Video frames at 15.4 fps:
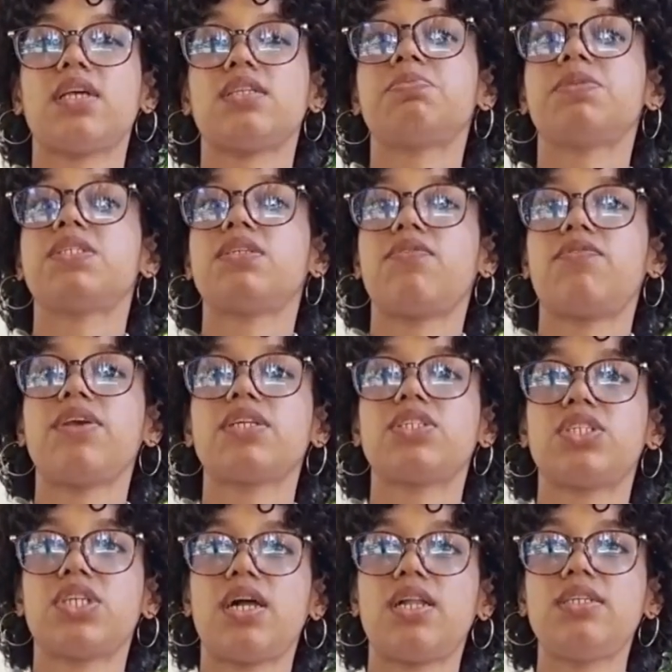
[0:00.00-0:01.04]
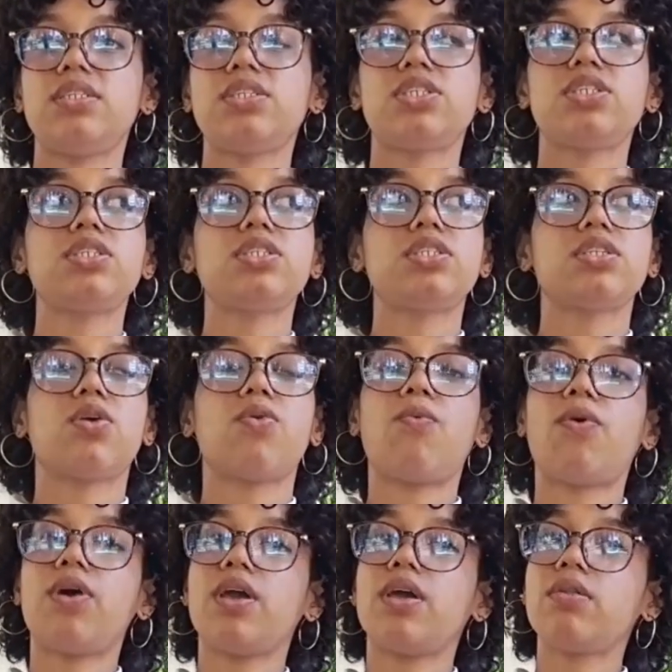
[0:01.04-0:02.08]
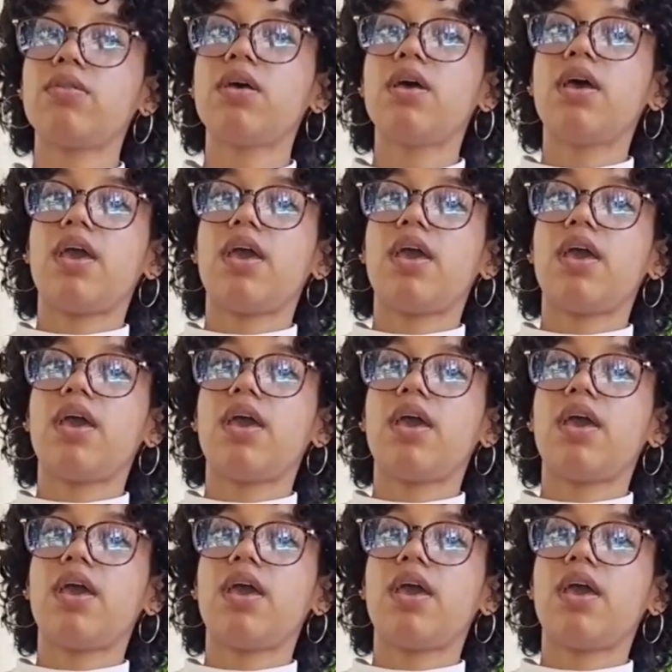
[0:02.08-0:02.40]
specific challenges, while